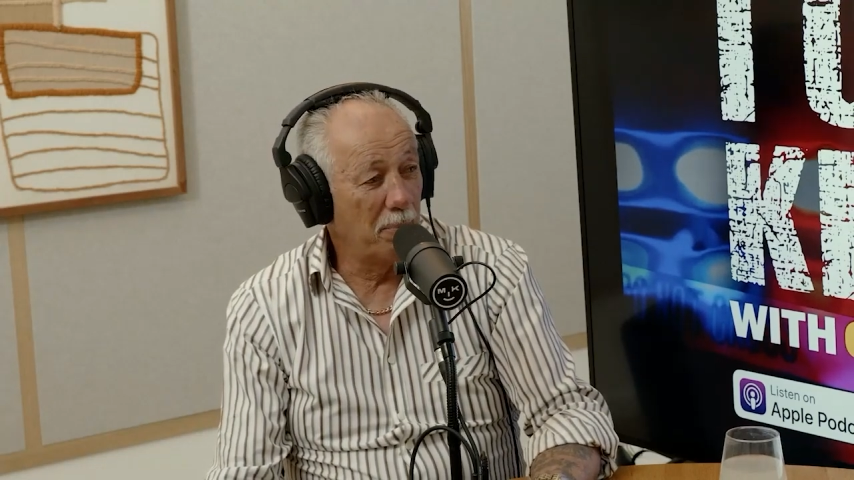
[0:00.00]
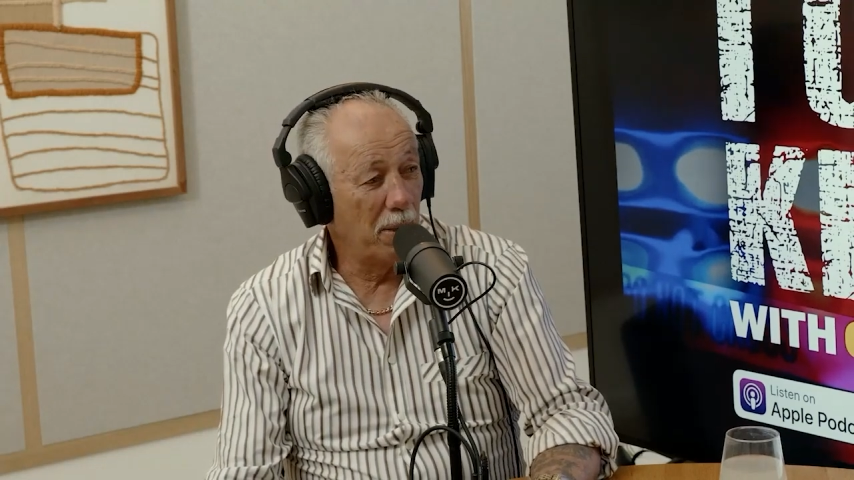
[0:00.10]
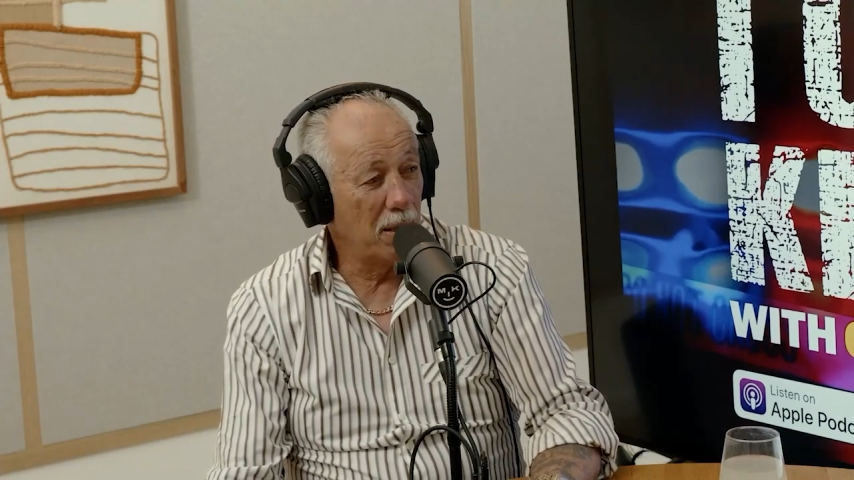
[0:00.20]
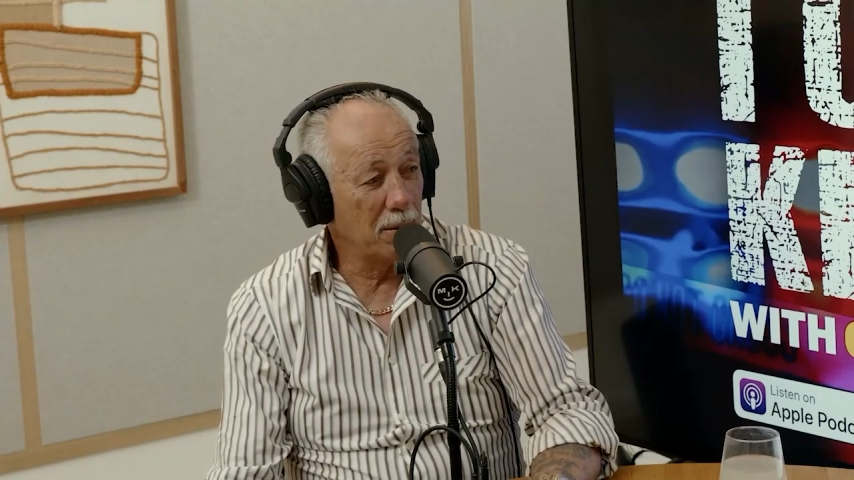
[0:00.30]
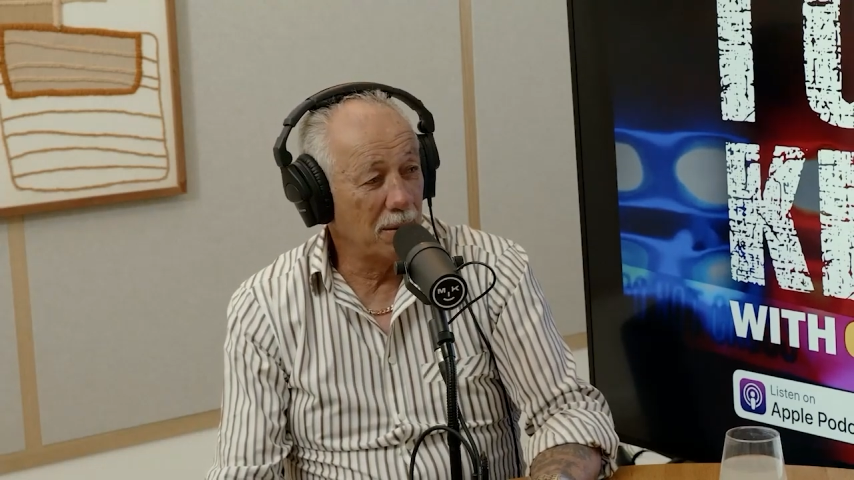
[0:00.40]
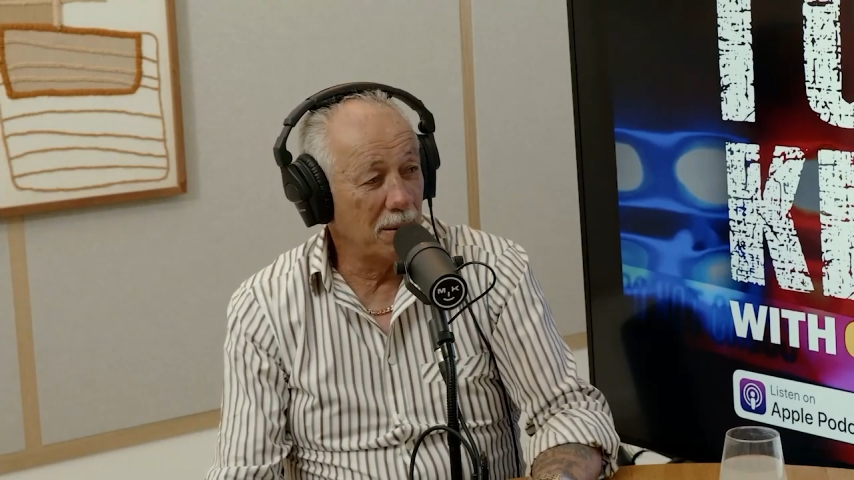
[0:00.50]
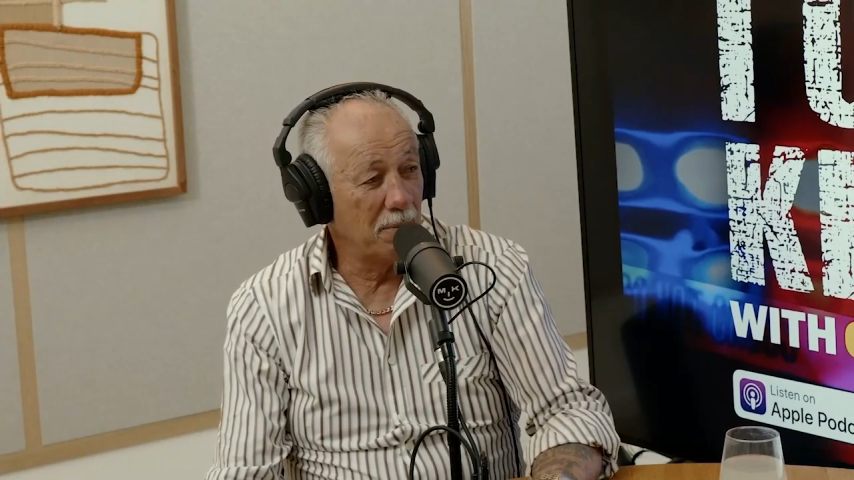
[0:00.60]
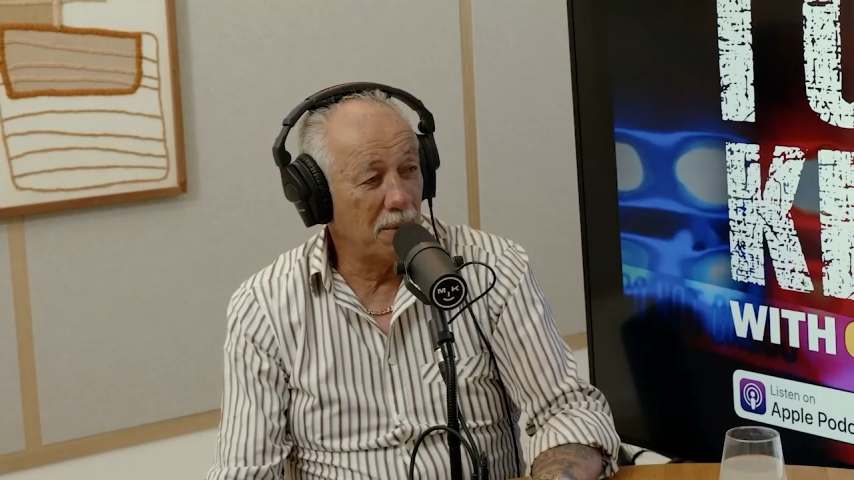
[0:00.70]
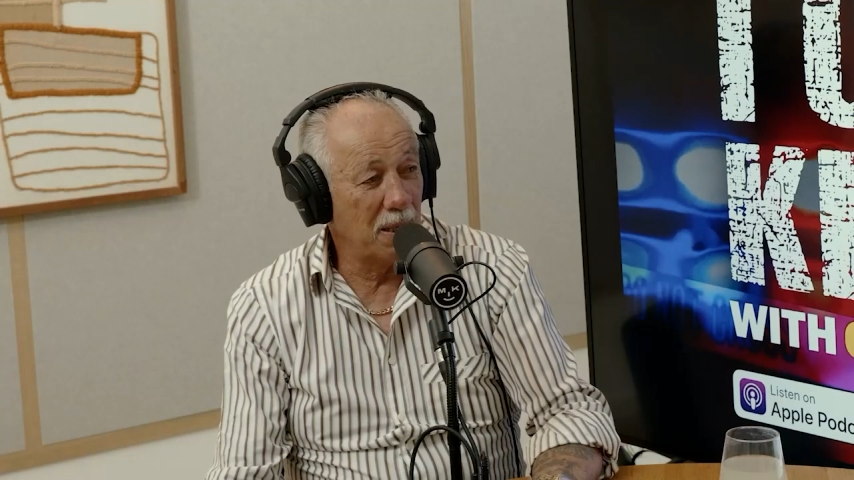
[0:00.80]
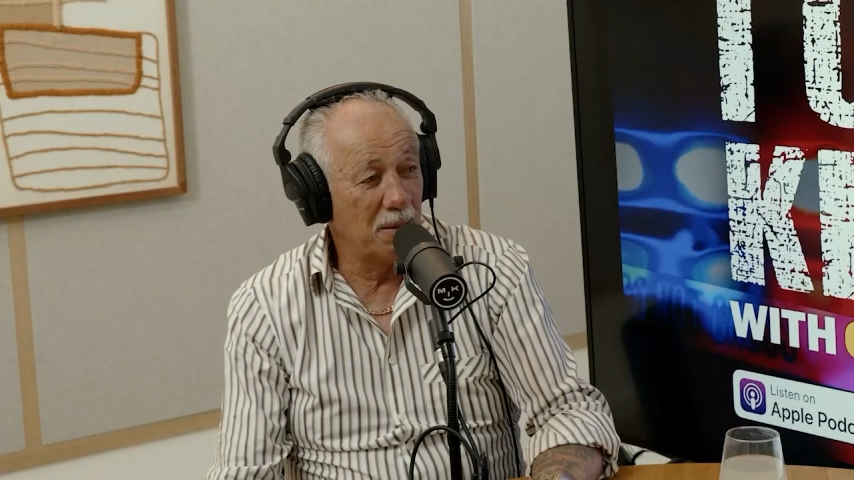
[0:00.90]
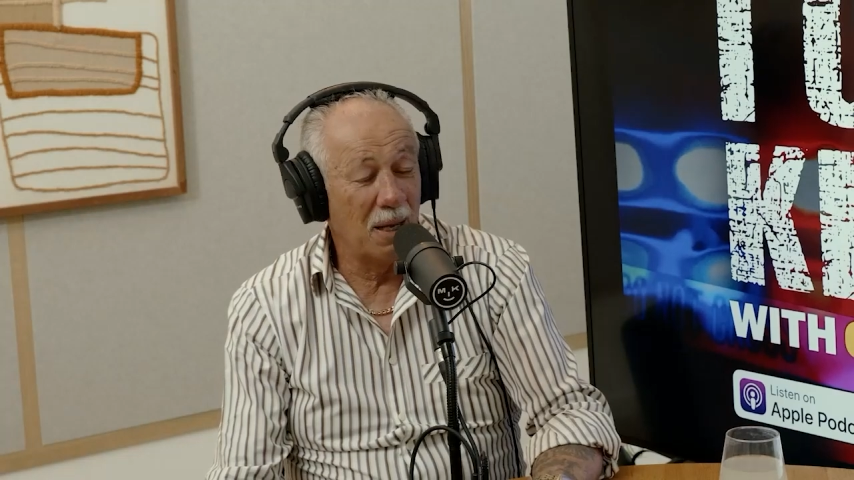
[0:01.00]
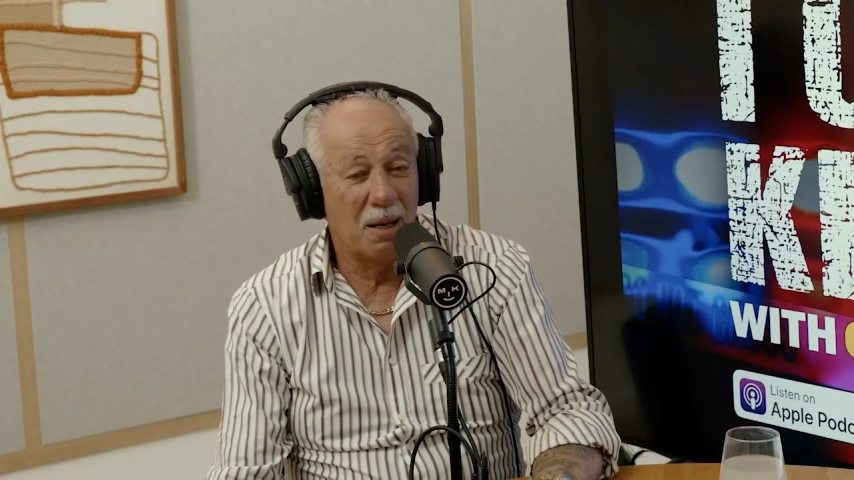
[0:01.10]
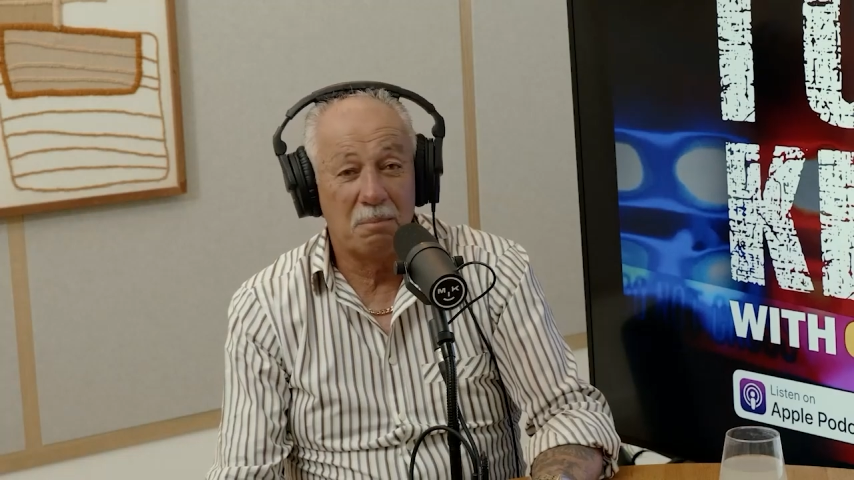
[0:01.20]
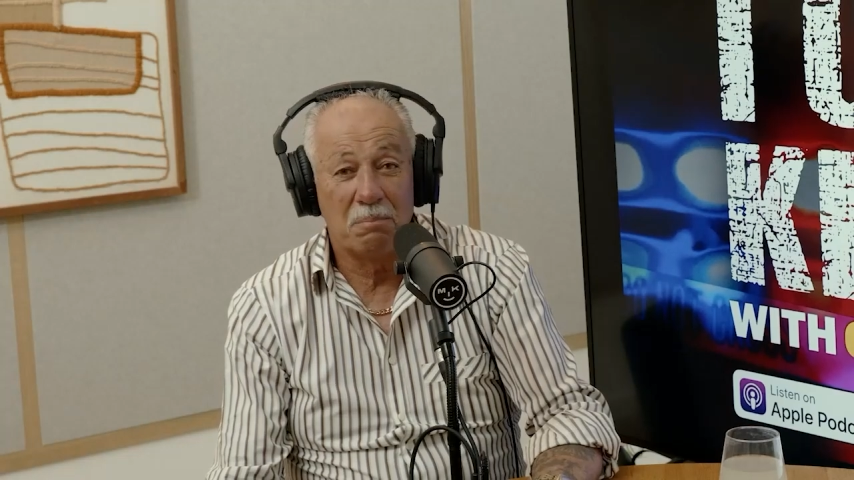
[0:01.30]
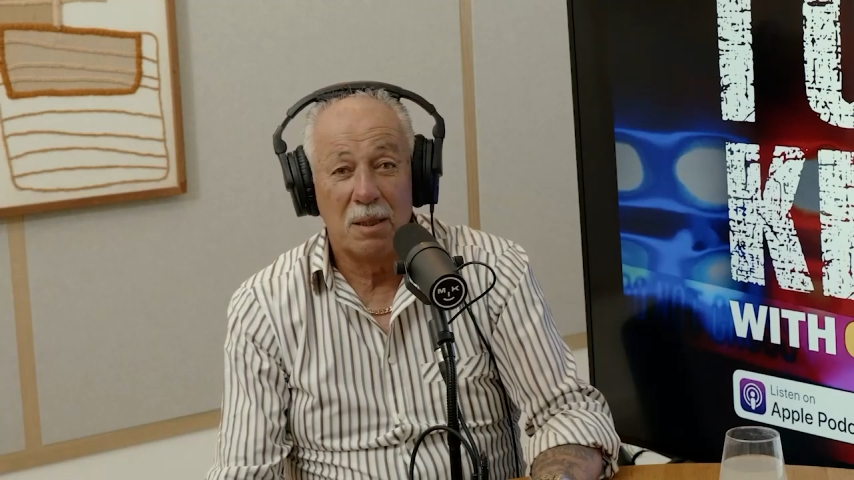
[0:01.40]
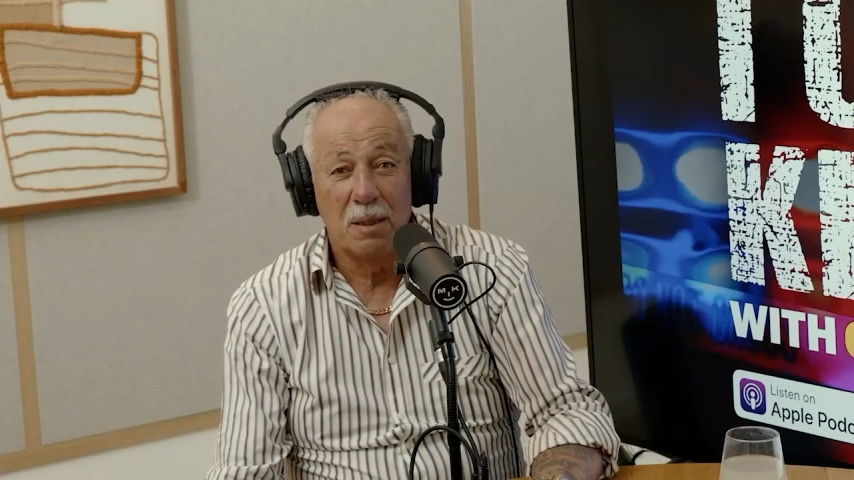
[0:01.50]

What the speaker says: bugs, and then go